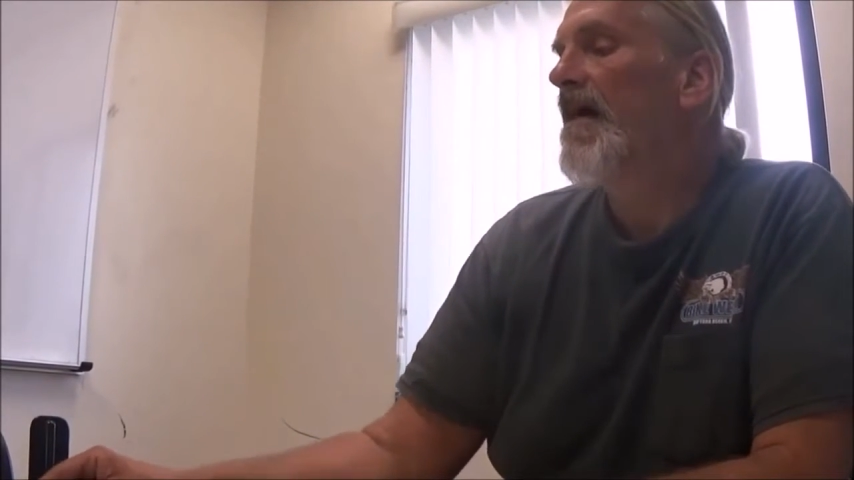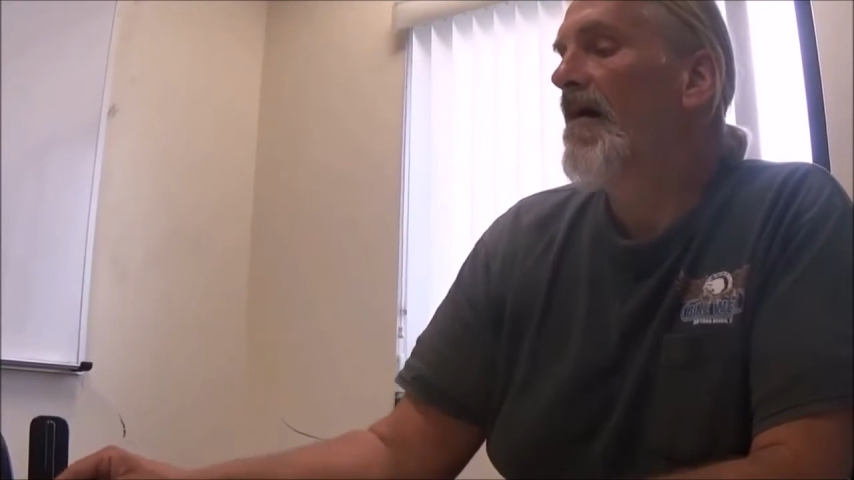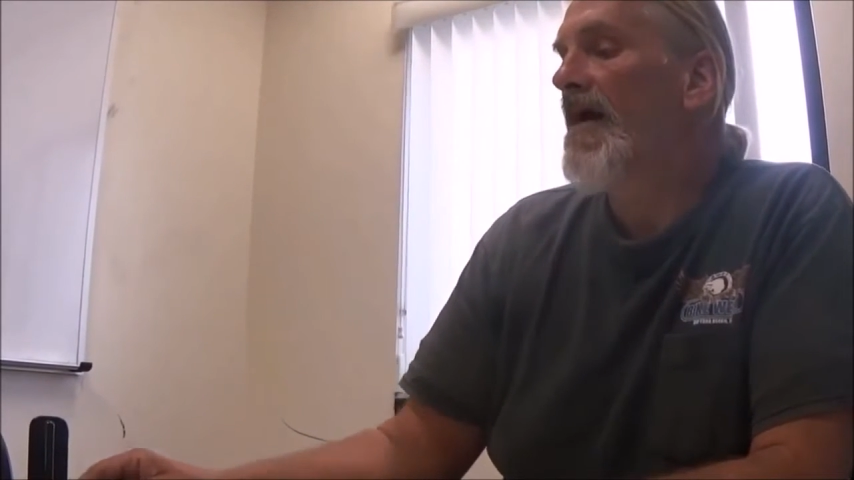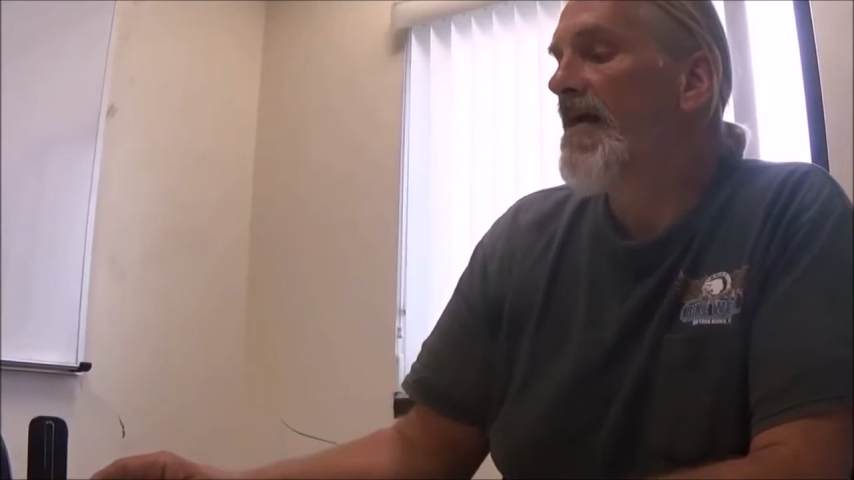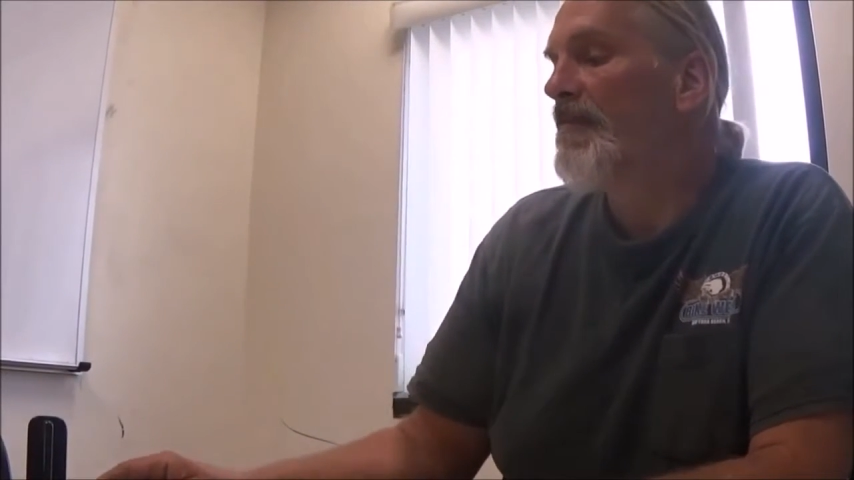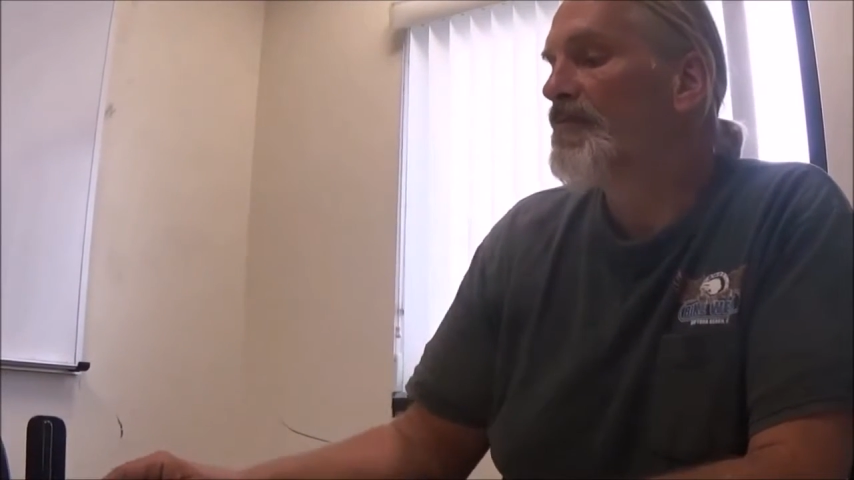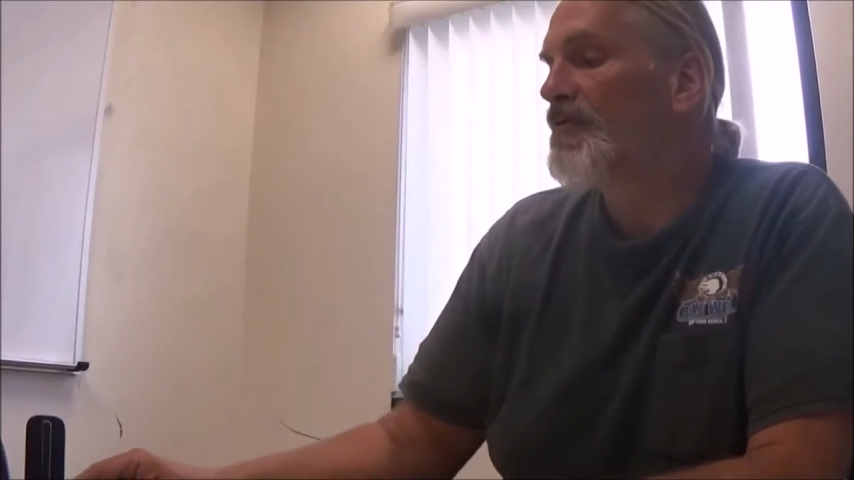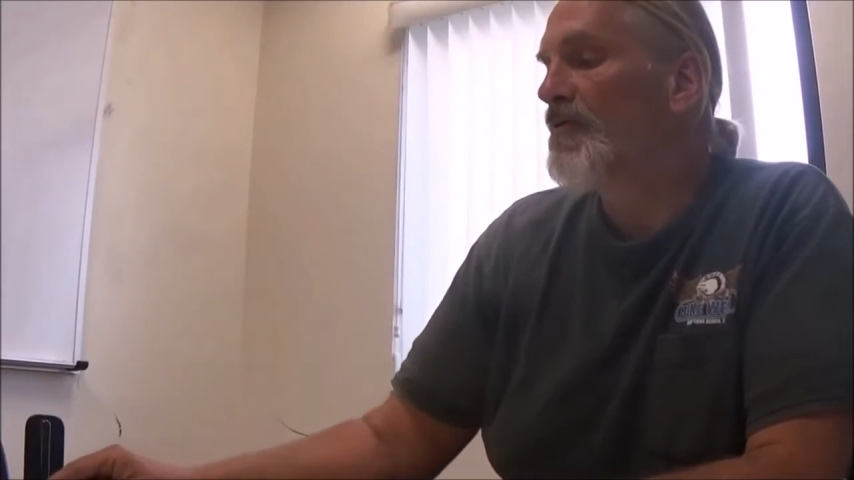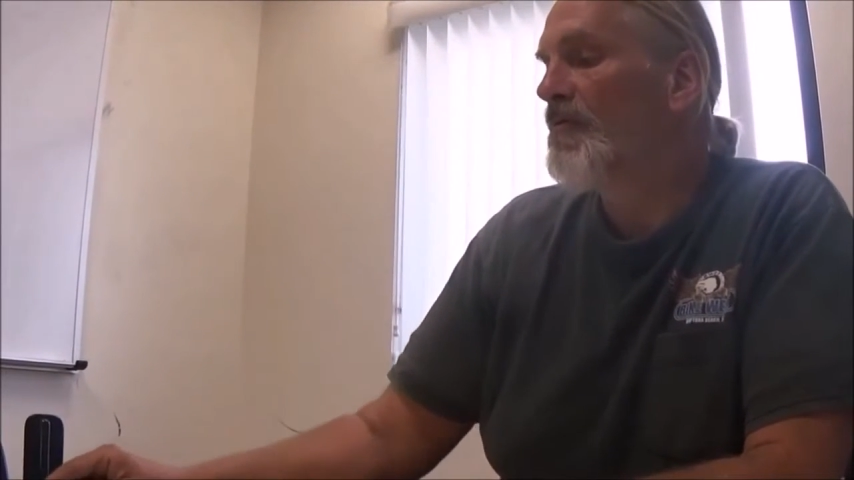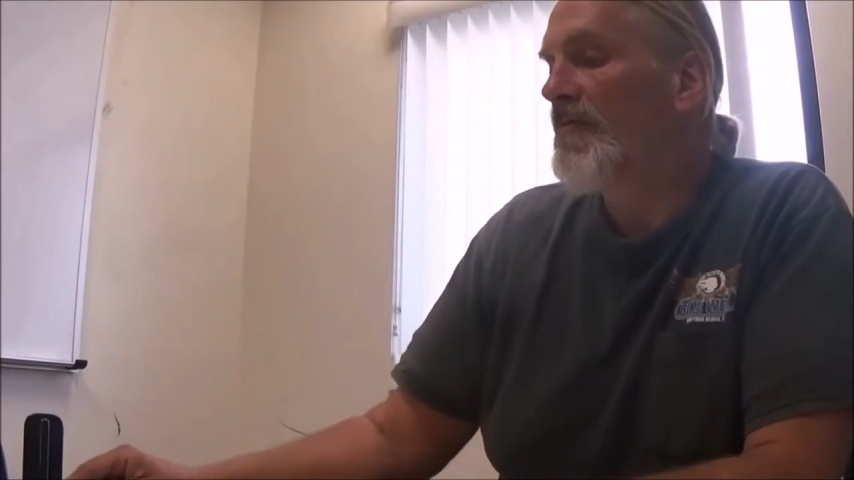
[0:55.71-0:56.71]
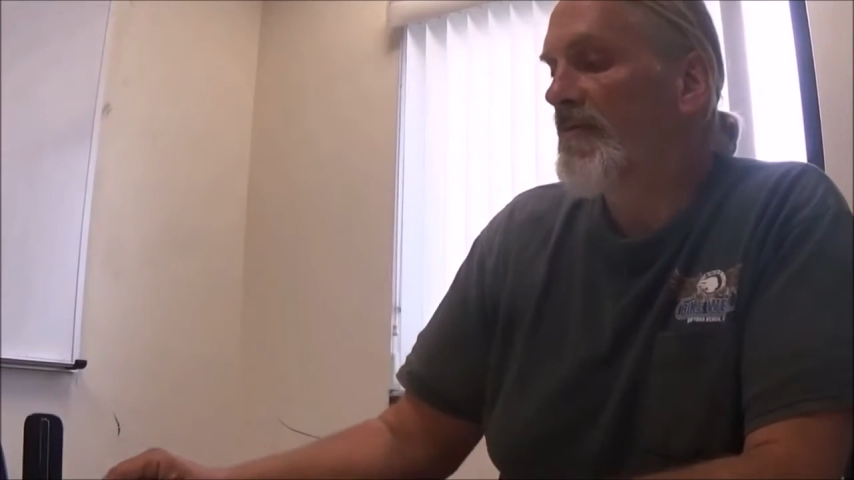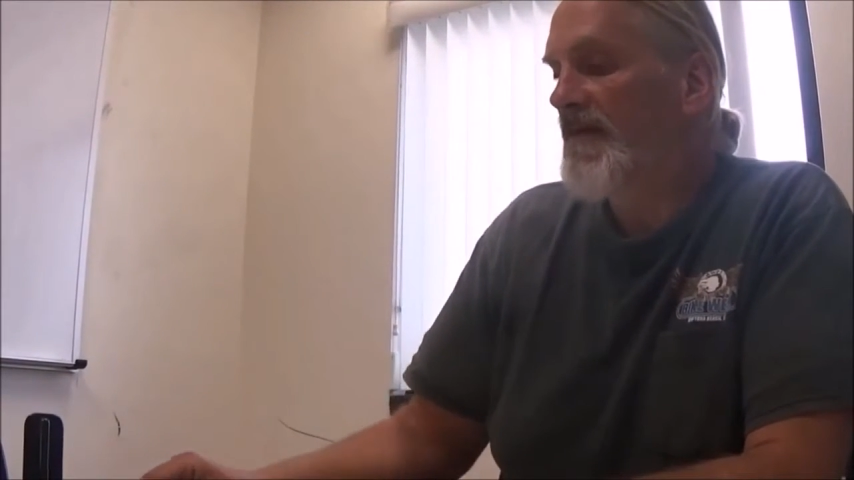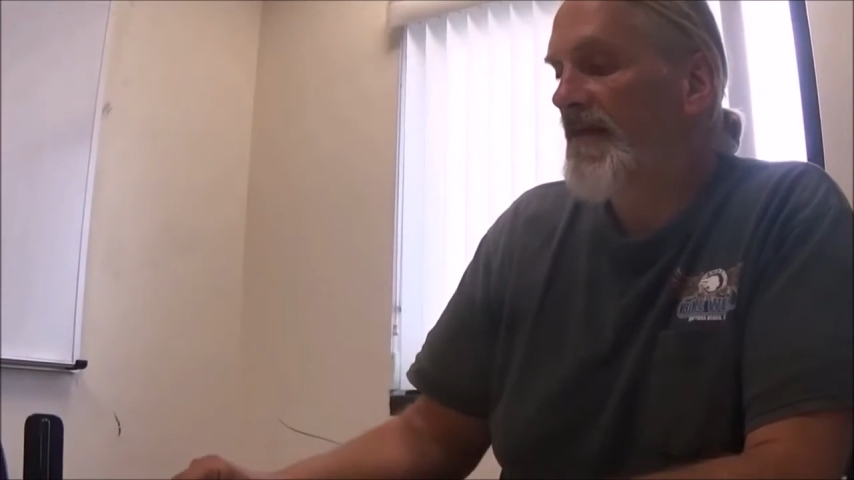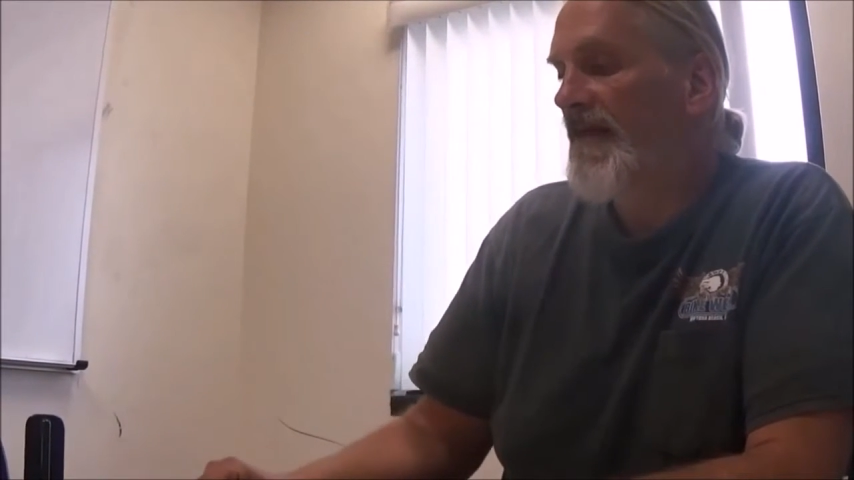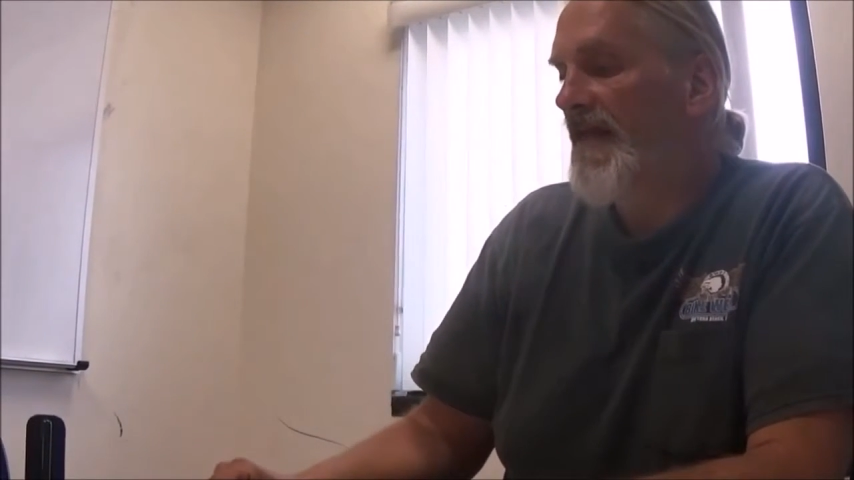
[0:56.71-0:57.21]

are able to in